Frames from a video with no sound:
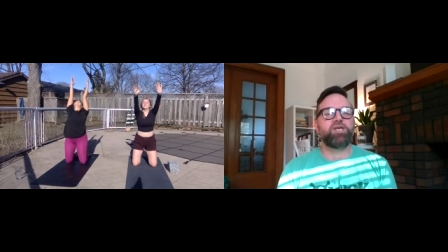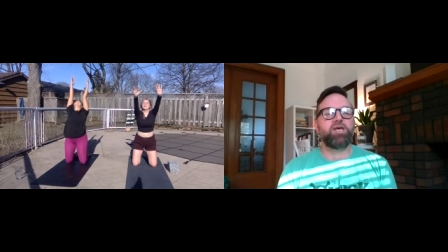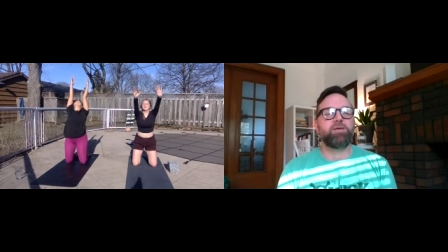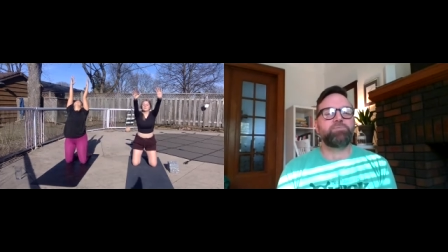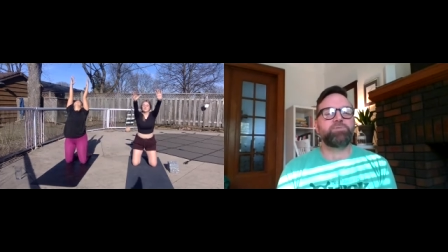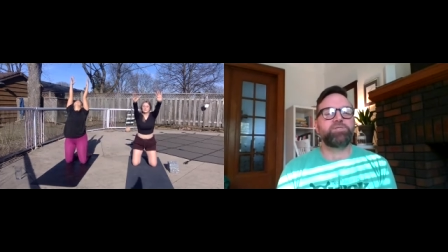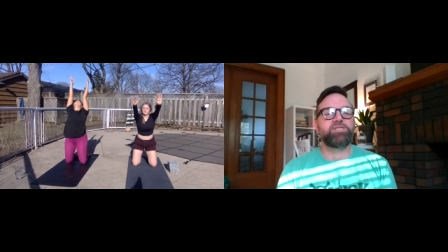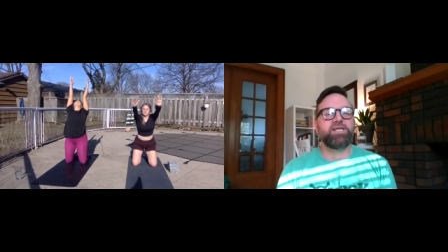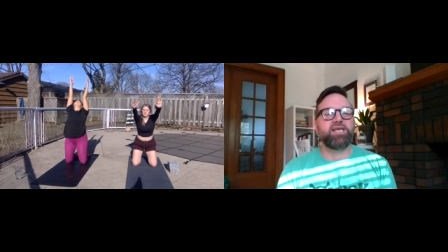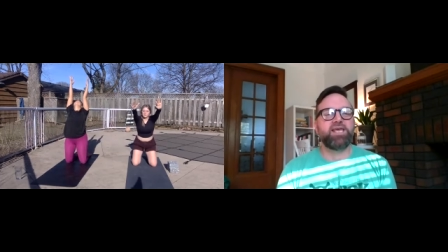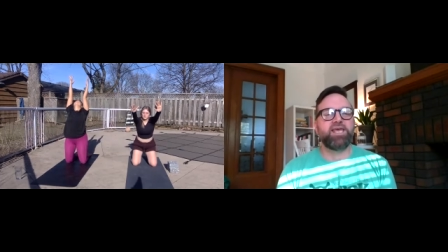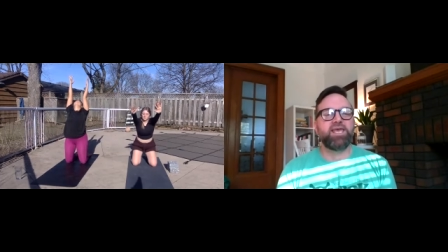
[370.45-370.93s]

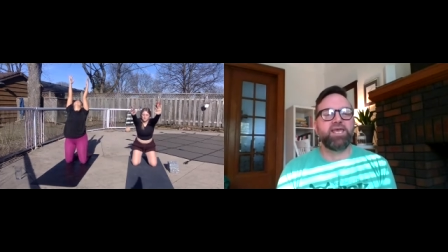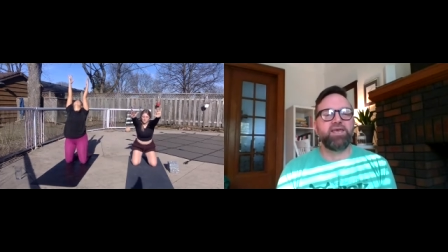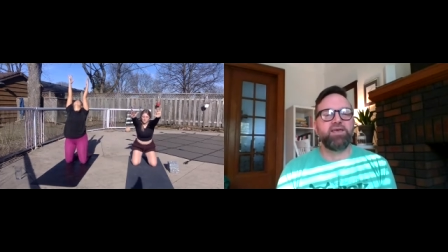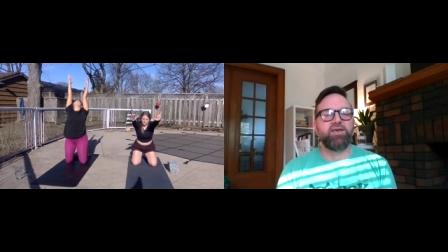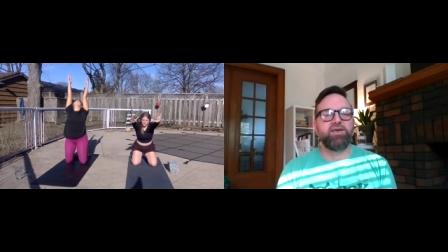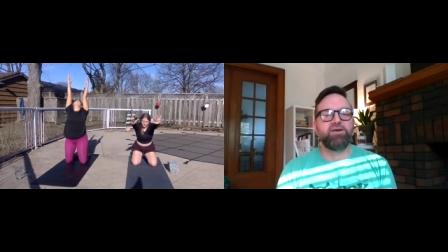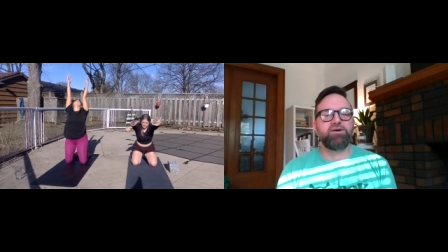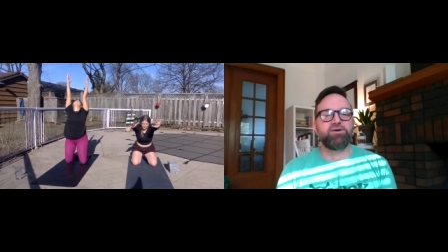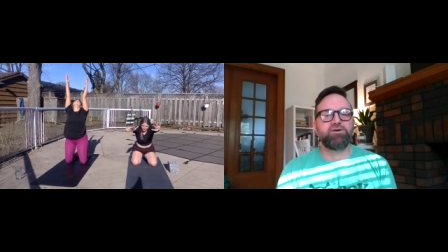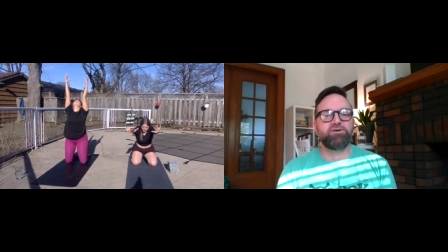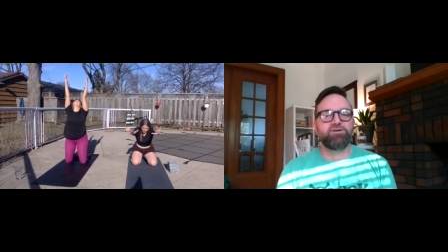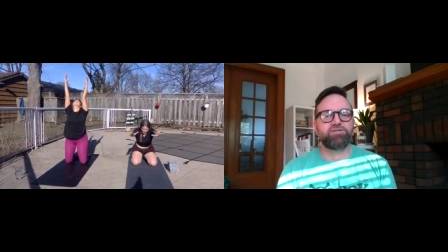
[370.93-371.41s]
hips to
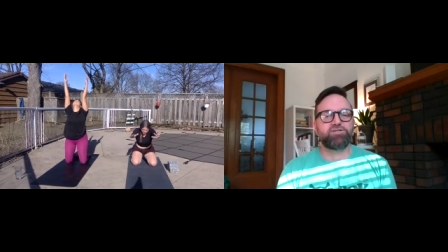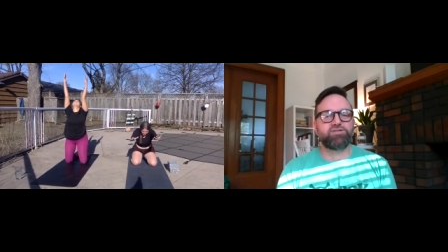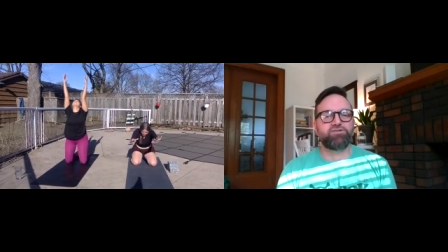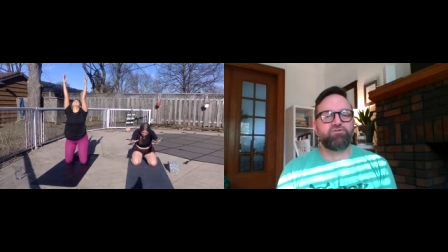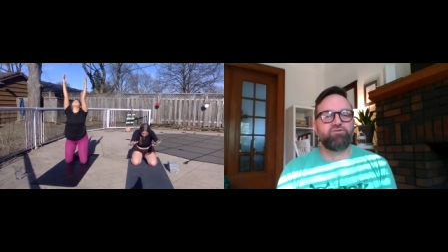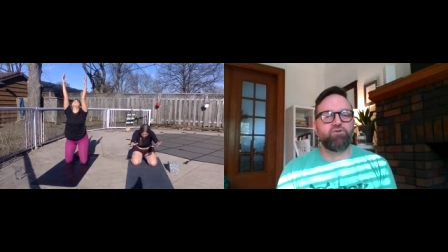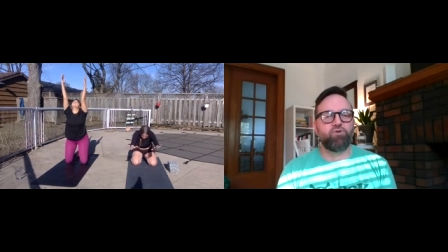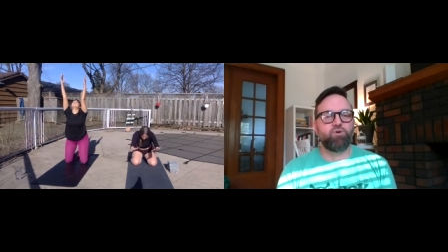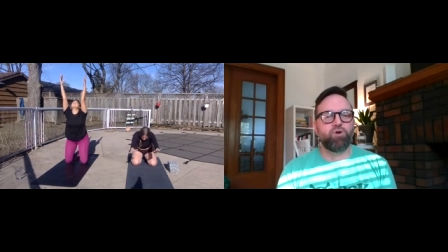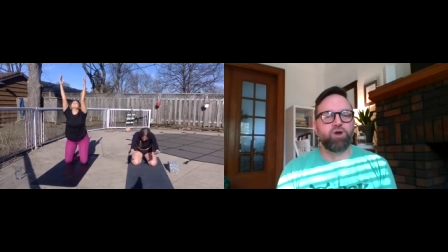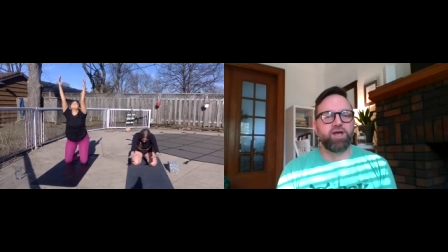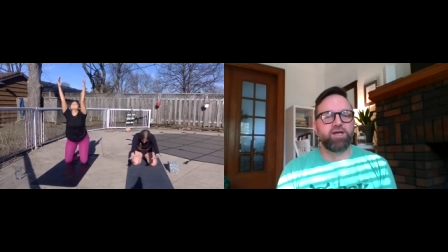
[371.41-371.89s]
heels,
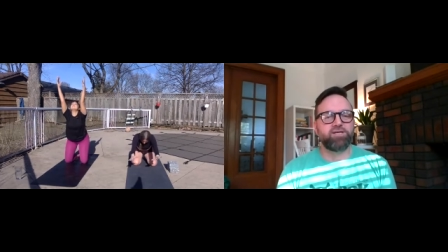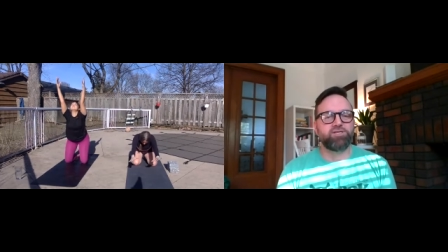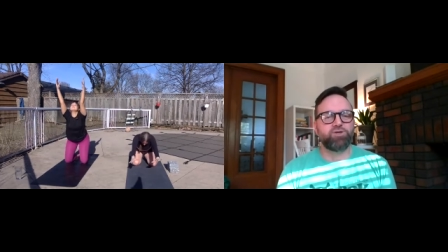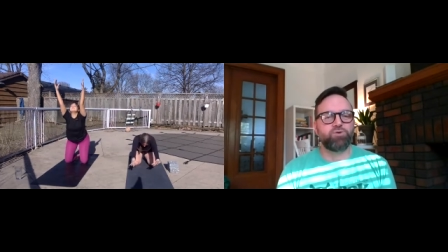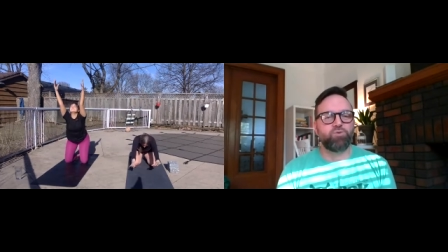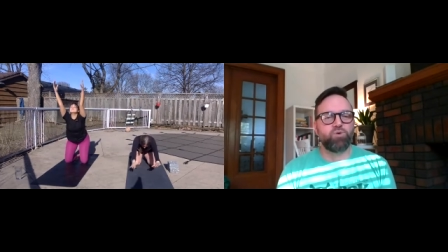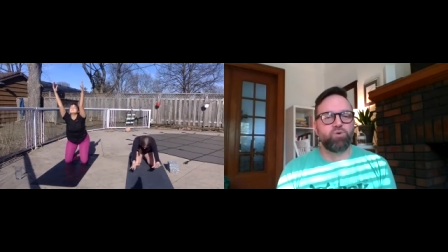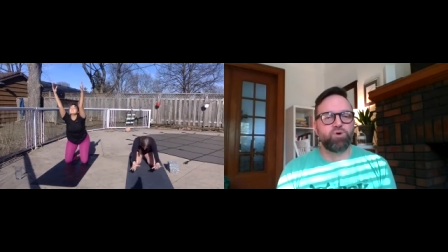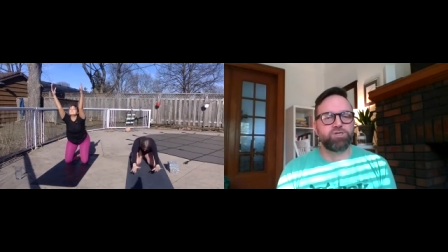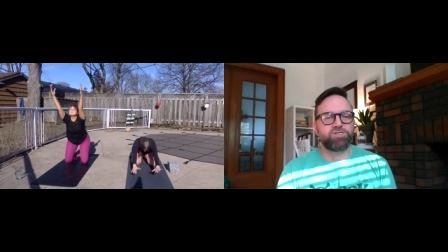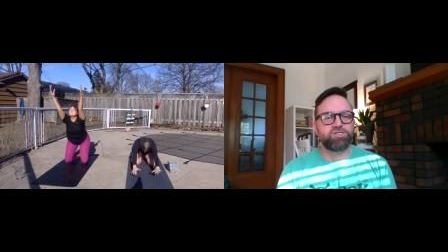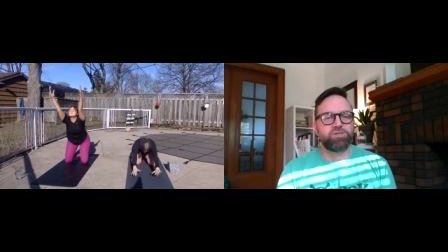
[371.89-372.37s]
forehead
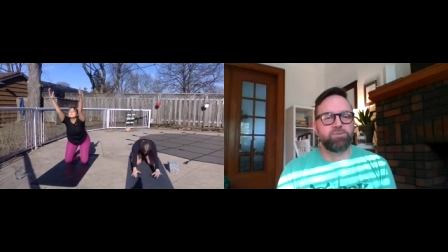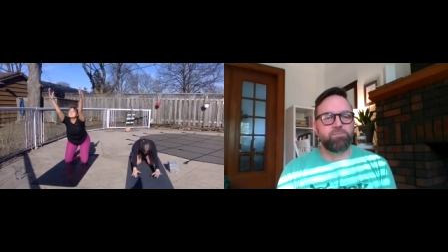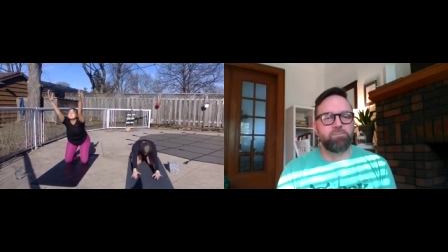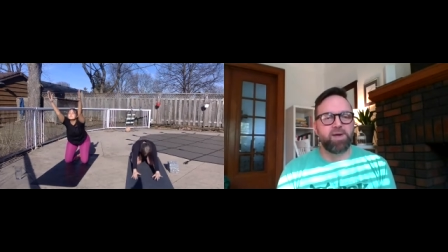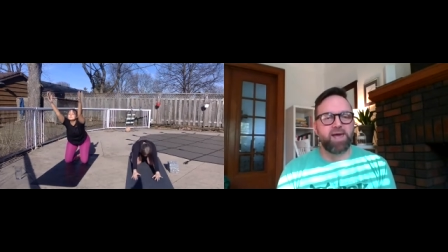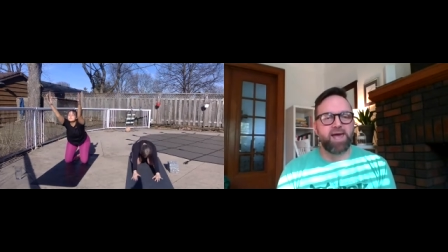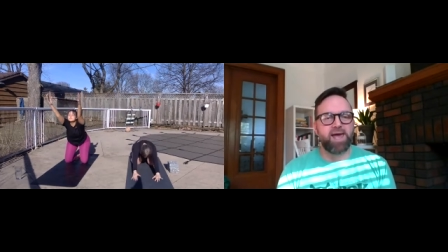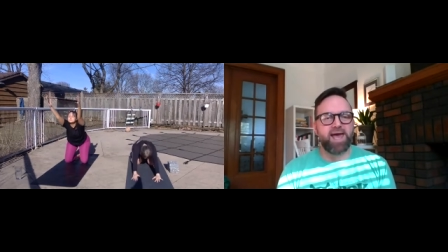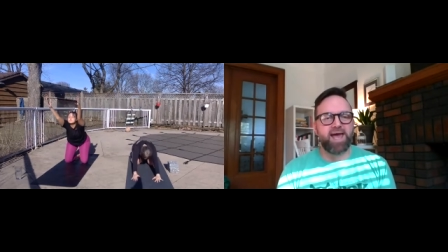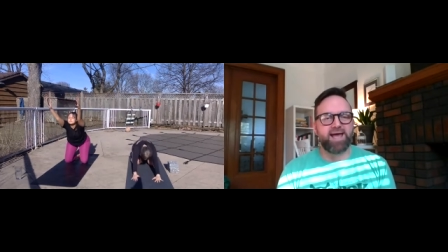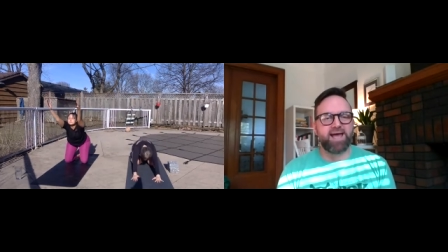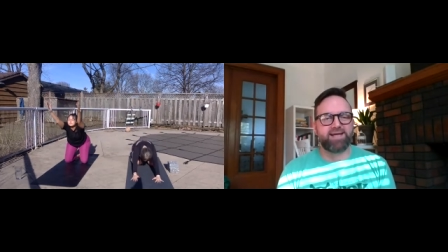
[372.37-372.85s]
towards the
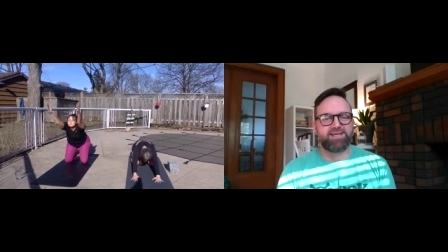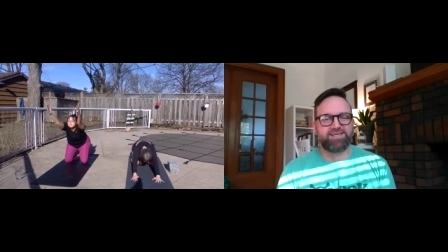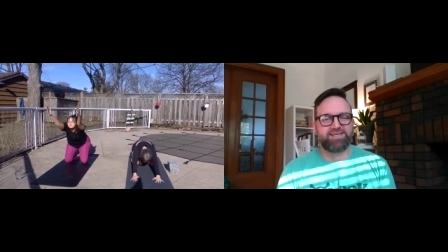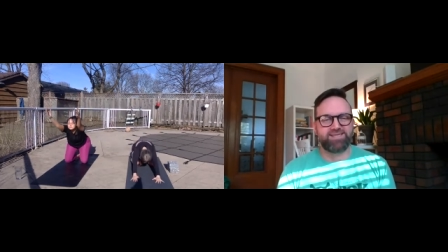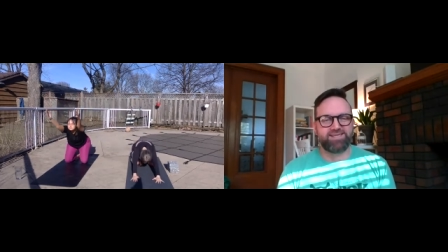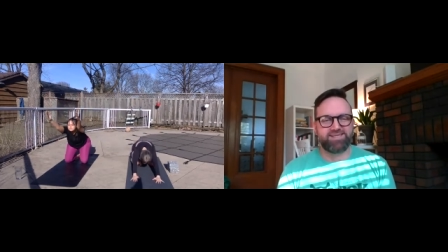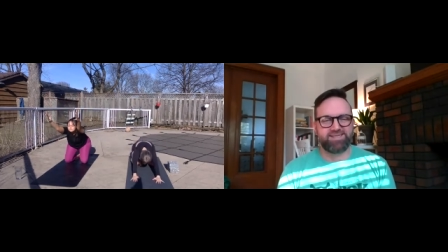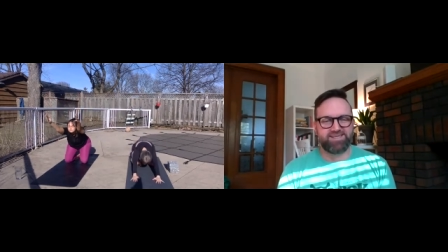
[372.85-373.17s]
mat.